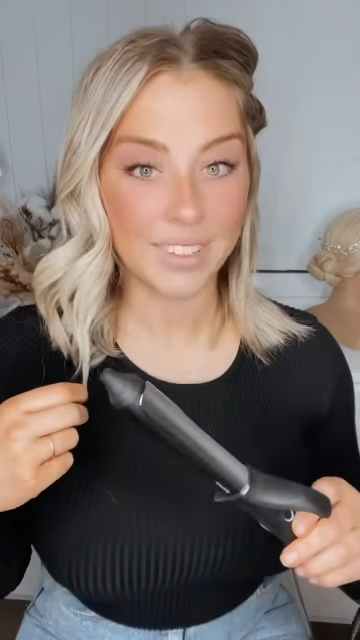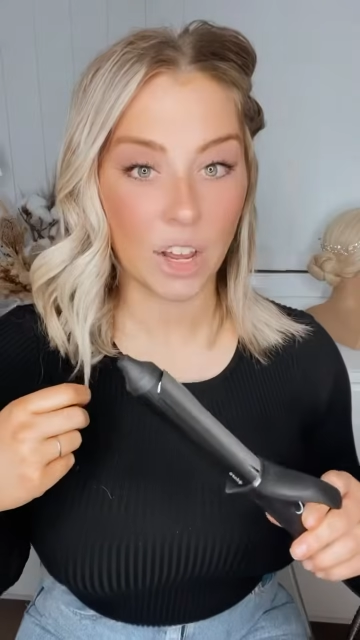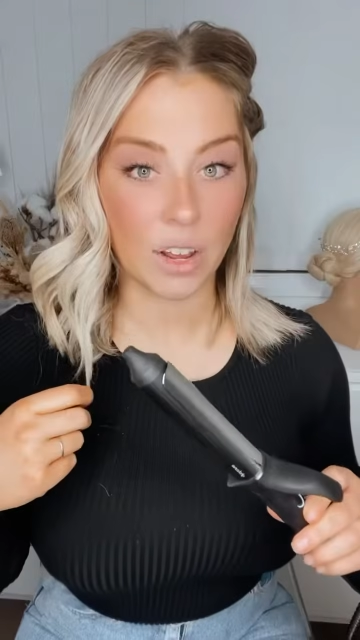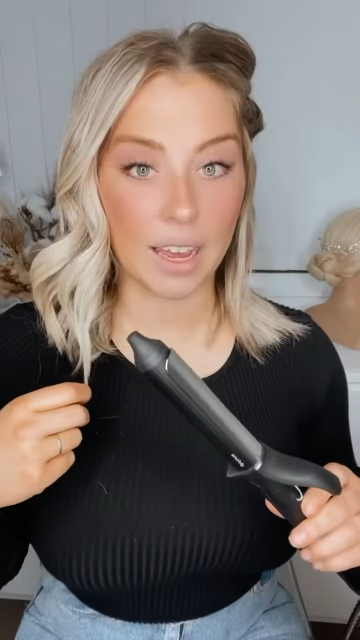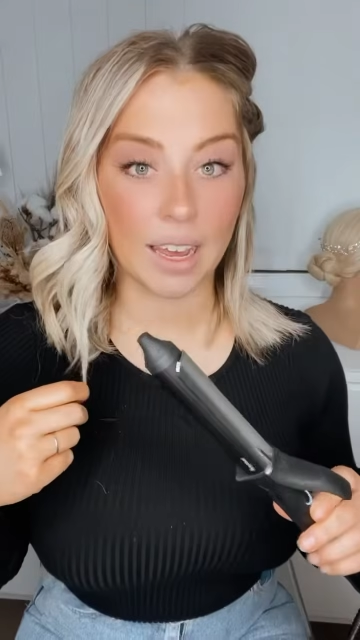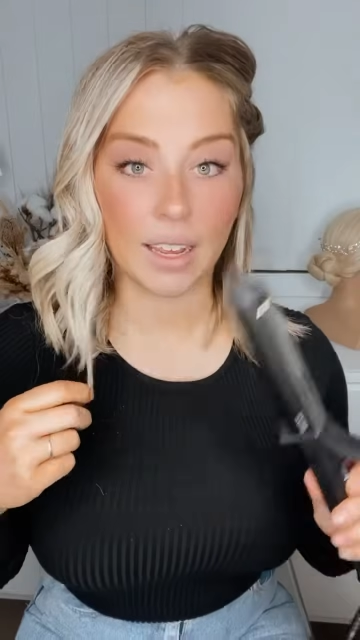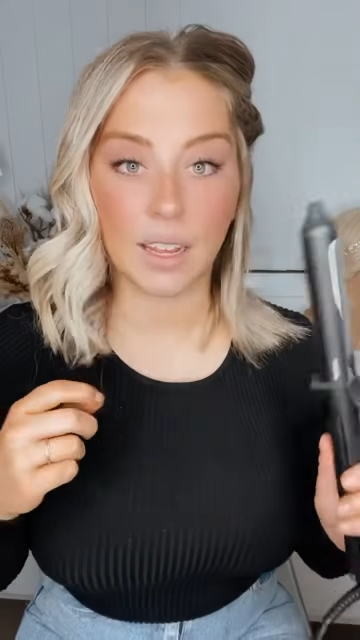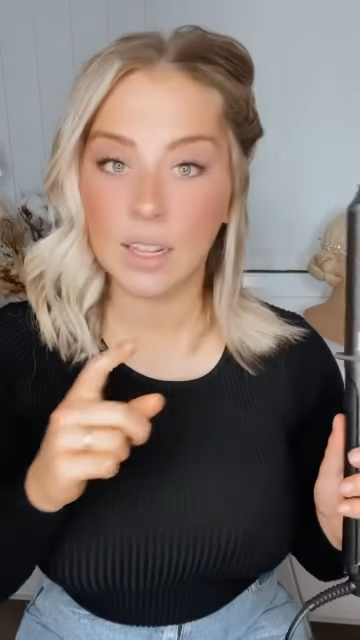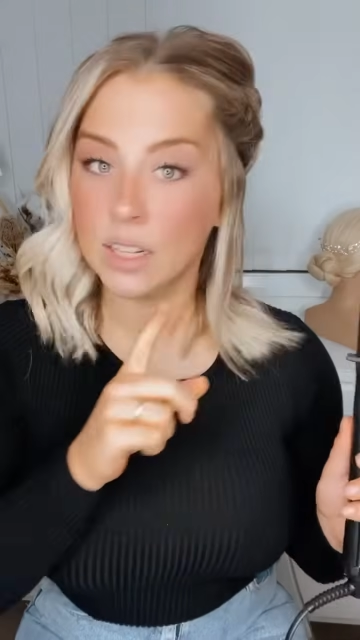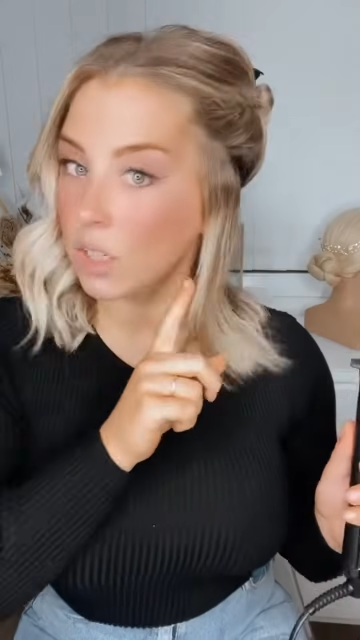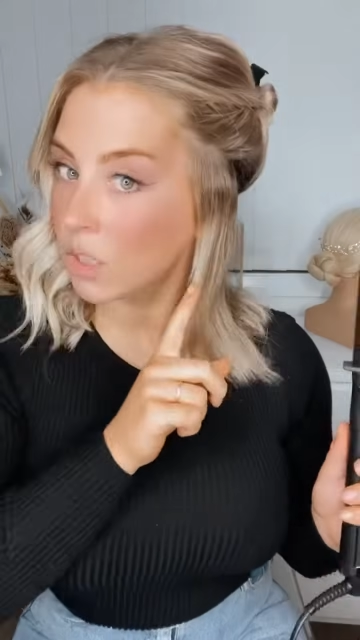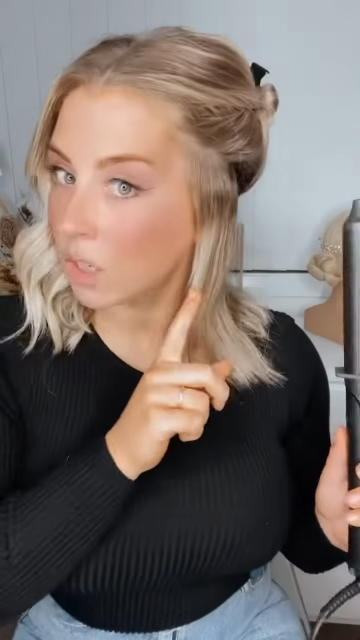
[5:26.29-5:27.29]
Okay,
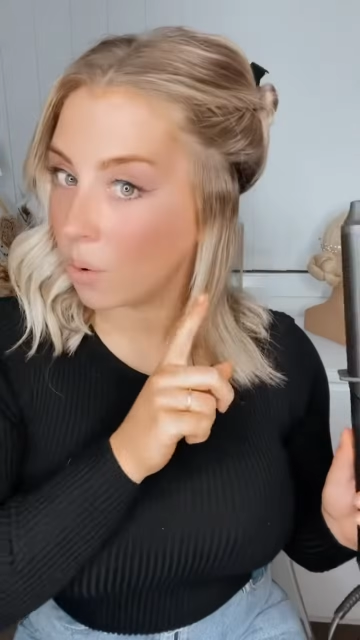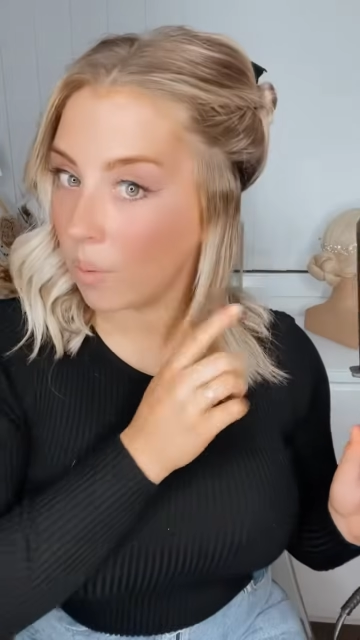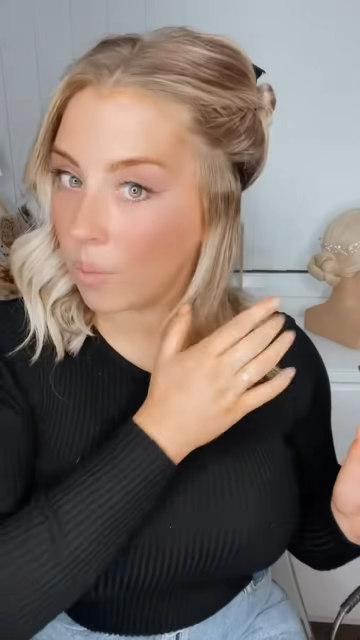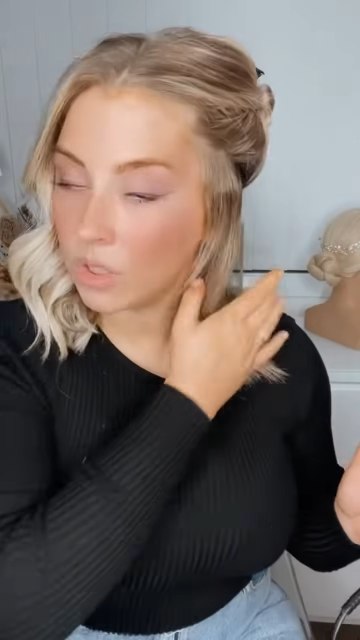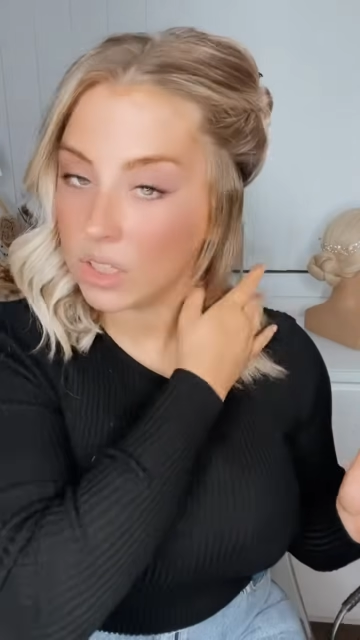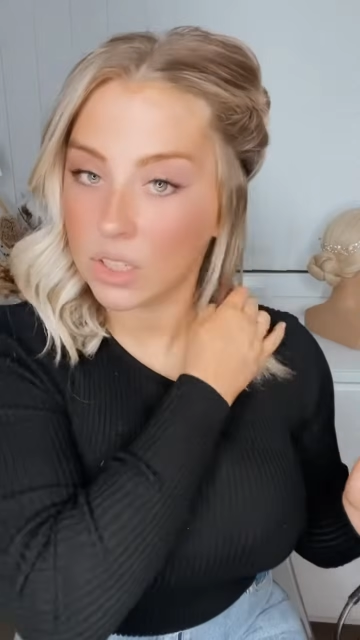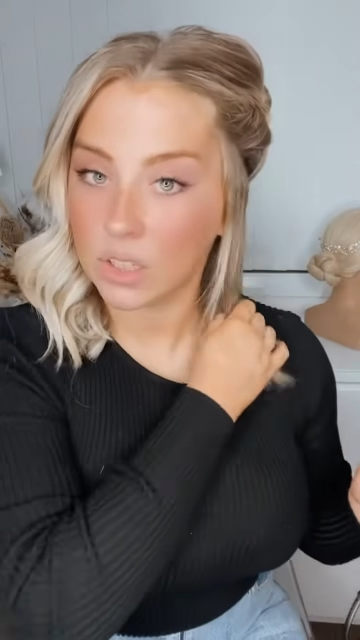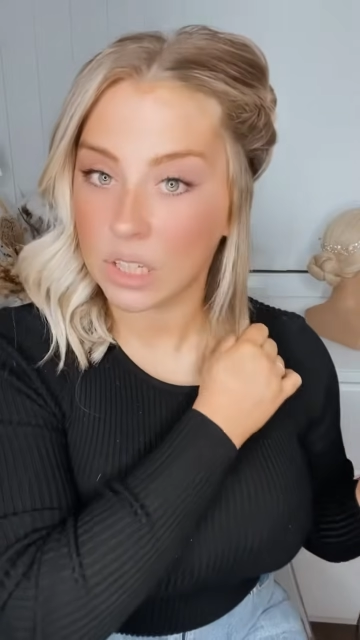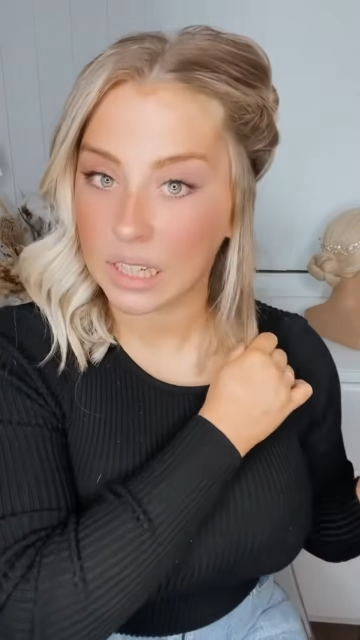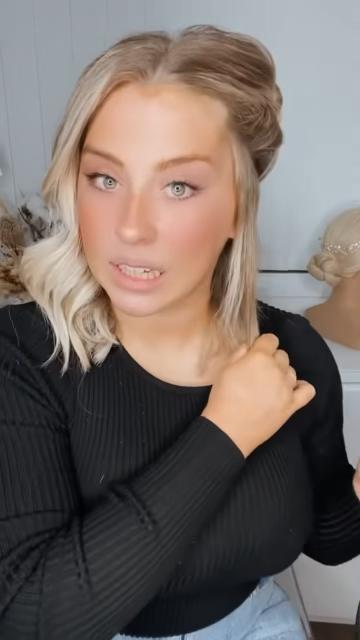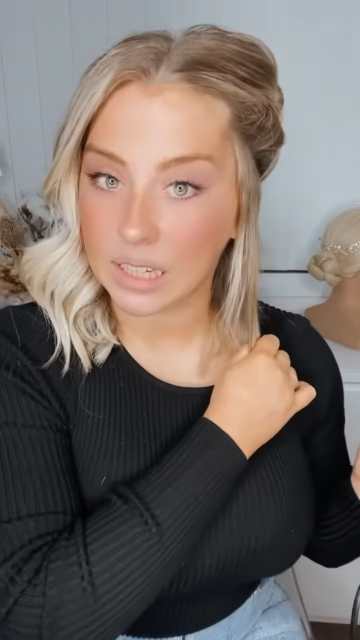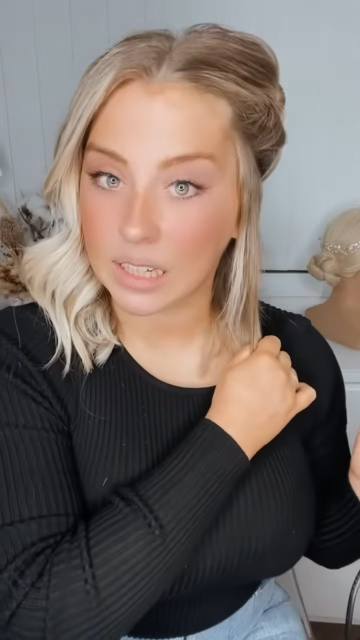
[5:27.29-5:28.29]
so I'm onto
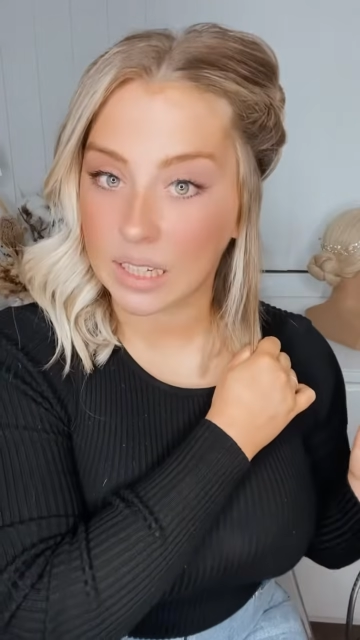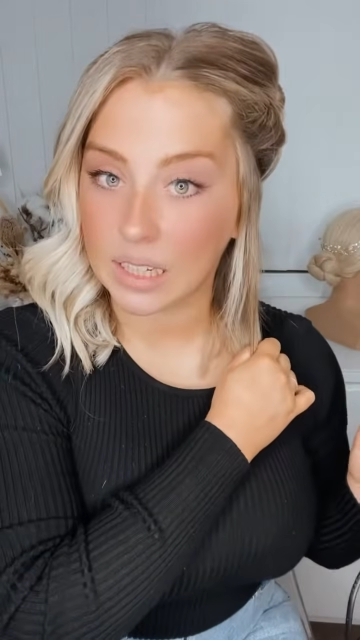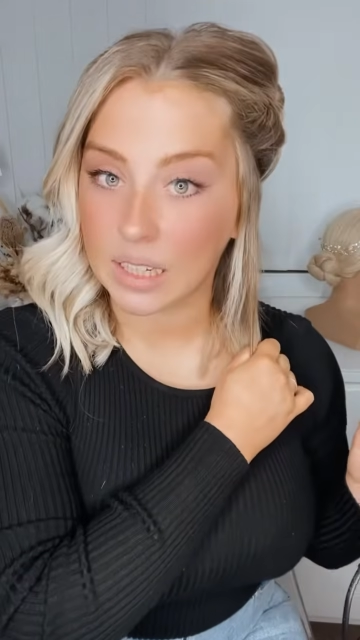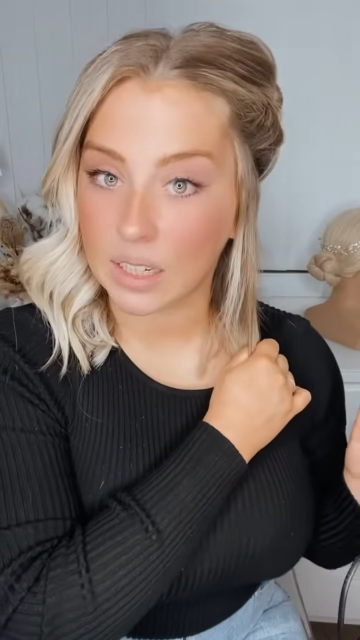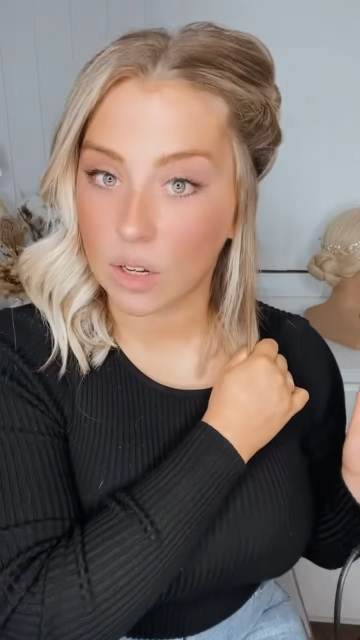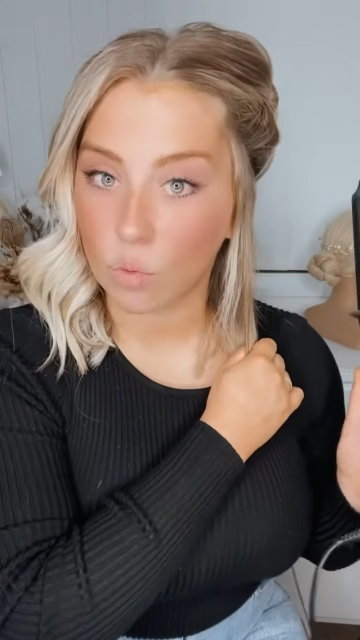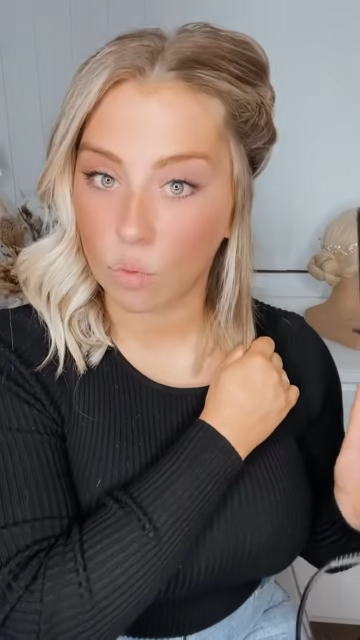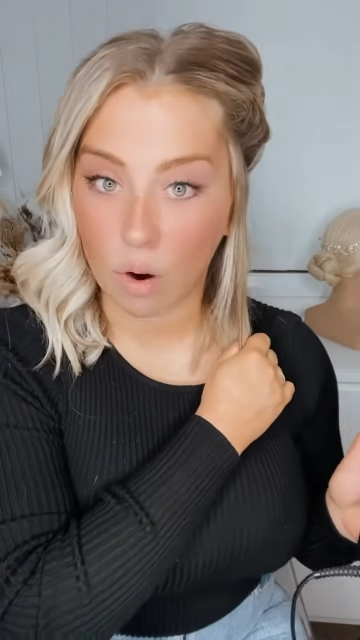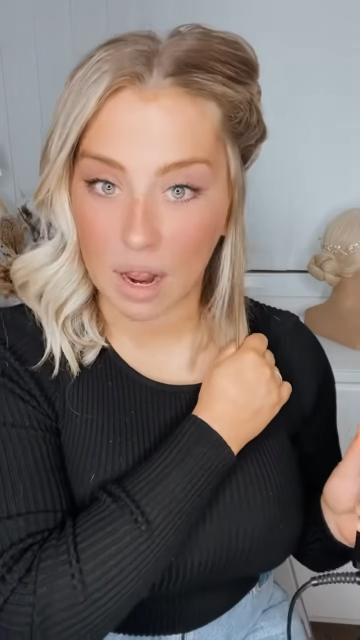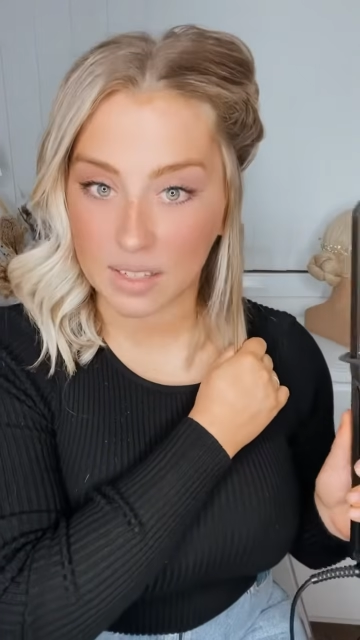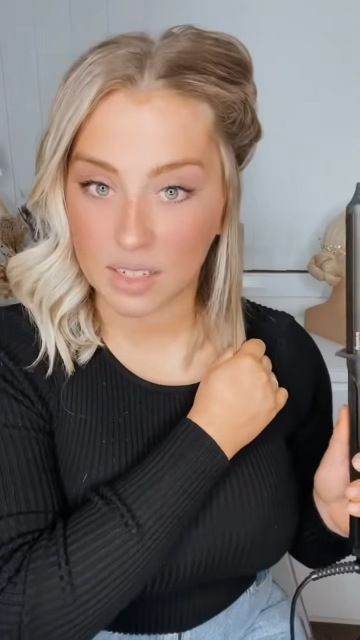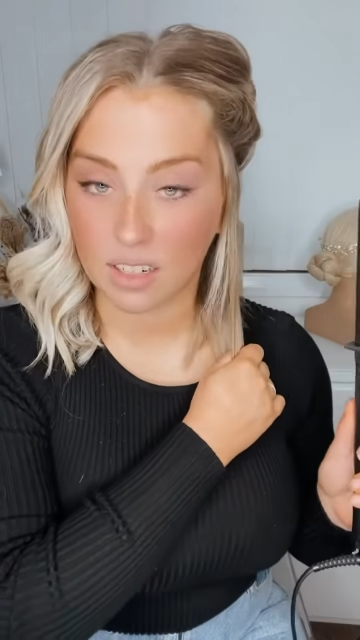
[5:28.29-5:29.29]
the
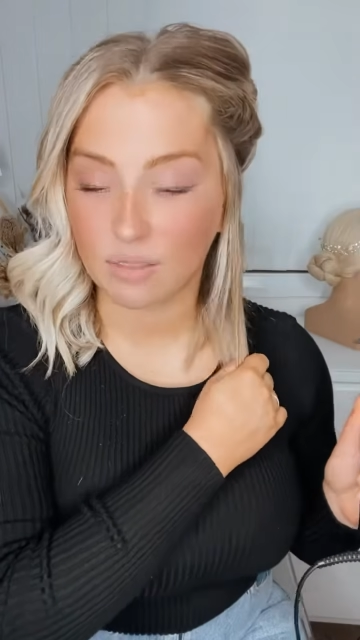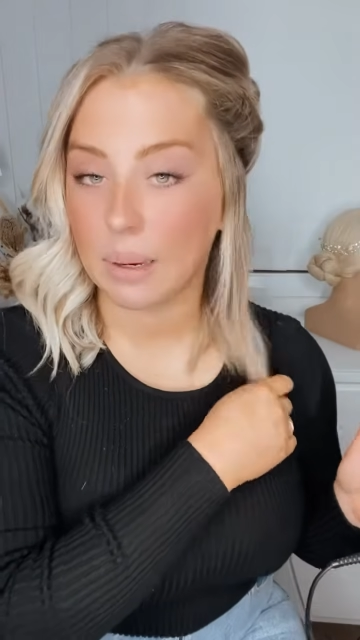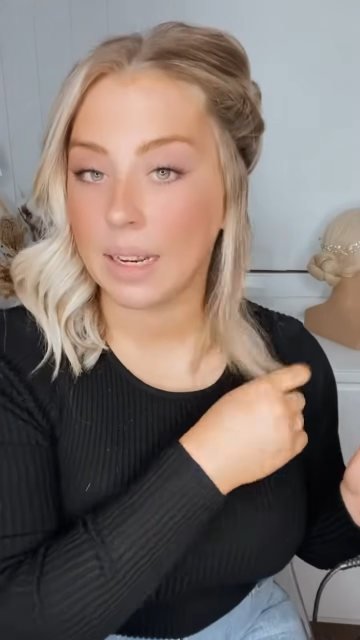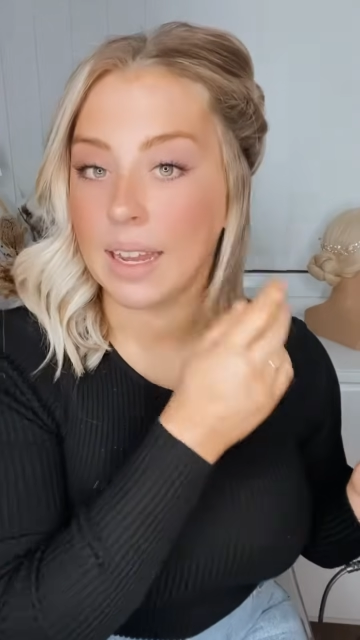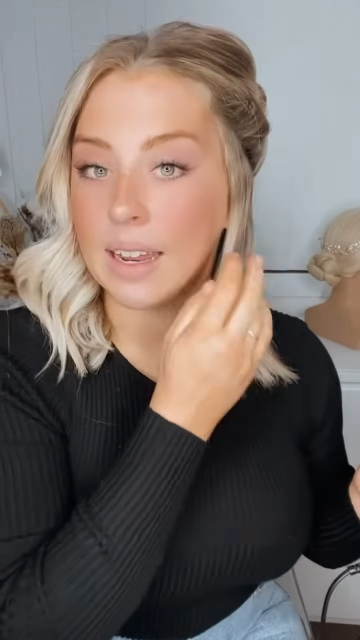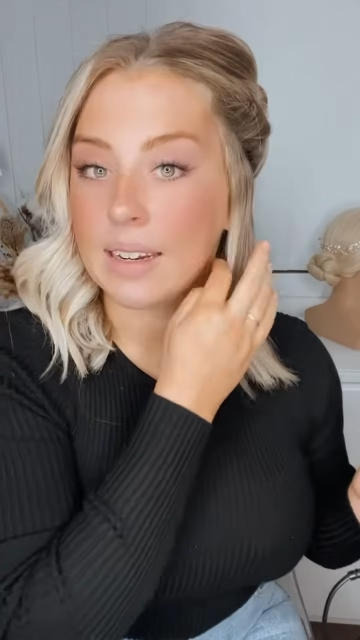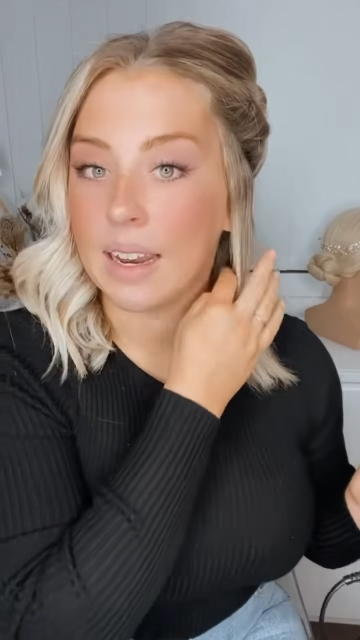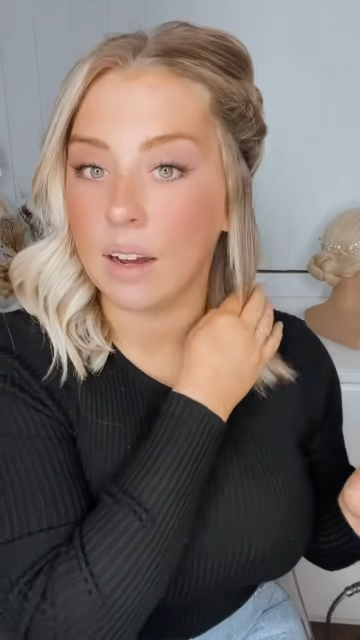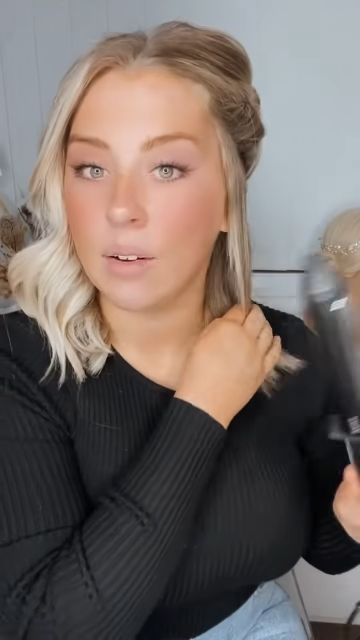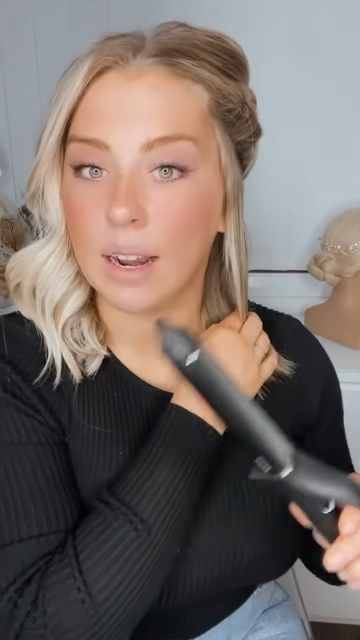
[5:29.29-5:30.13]
right side of my head now,